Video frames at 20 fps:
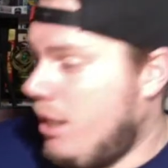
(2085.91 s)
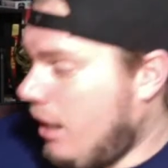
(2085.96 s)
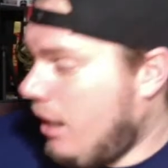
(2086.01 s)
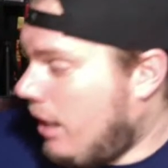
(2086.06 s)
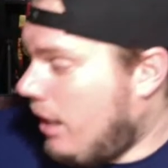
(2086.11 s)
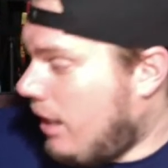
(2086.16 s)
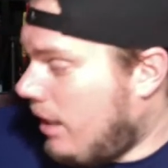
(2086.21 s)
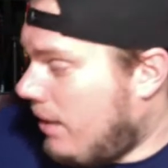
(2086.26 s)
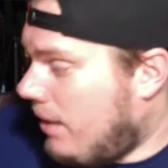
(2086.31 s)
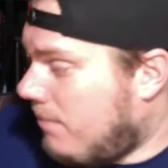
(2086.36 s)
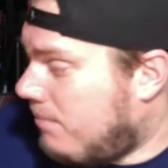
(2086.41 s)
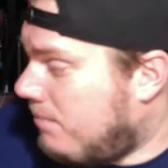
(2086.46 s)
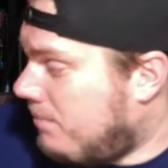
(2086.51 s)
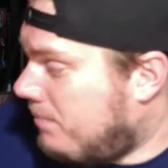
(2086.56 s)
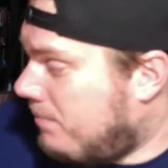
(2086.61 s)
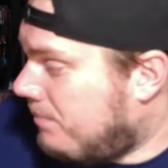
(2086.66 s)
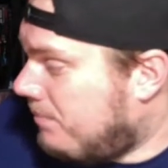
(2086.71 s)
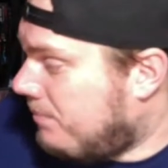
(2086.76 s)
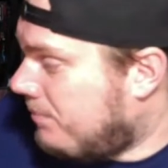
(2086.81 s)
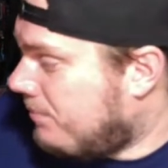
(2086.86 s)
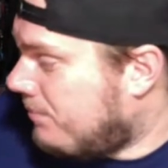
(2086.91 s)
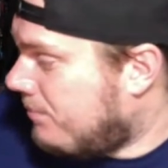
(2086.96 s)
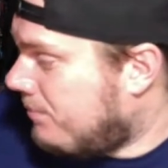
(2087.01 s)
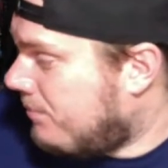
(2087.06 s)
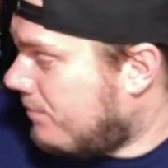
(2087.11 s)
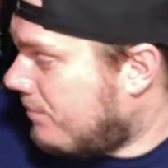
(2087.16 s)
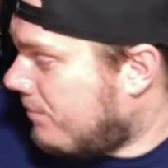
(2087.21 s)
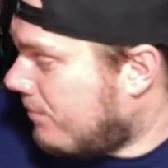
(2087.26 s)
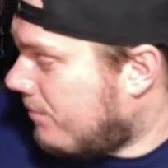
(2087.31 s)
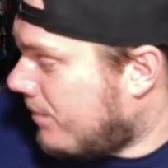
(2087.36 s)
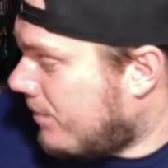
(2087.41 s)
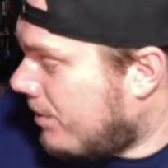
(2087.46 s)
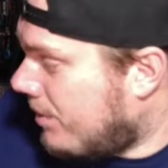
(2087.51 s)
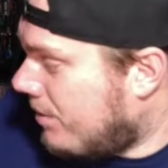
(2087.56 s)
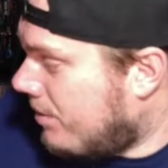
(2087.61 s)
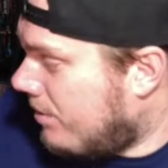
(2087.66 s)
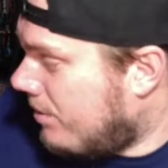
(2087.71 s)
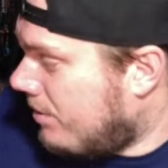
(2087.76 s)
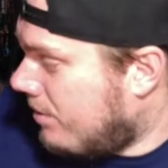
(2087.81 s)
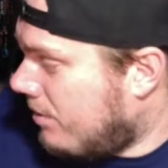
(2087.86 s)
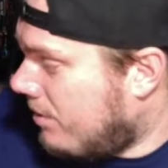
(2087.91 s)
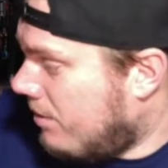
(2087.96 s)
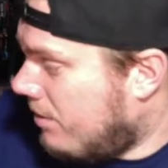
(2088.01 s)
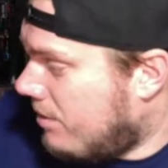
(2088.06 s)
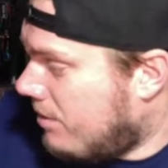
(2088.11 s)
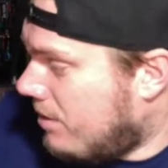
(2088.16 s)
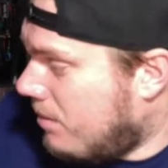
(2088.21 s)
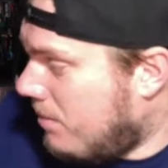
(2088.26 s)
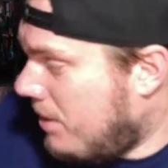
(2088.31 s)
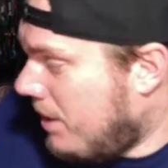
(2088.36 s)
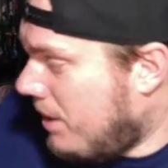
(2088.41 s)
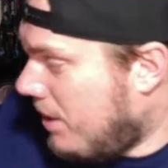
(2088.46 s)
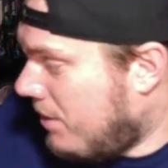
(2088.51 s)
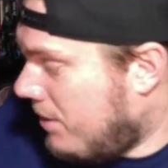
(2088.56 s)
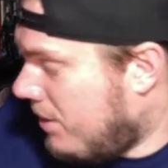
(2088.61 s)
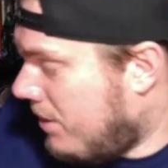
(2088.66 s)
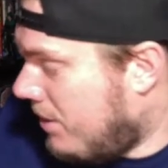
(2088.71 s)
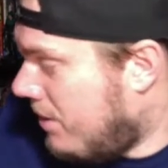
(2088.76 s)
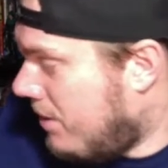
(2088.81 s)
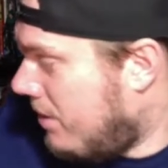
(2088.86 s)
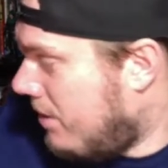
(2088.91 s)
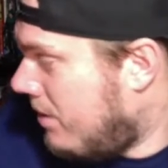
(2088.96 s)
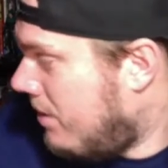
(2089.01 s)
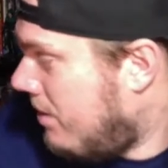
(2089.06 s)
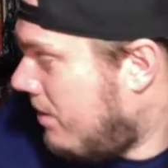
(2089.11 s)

um, some of the other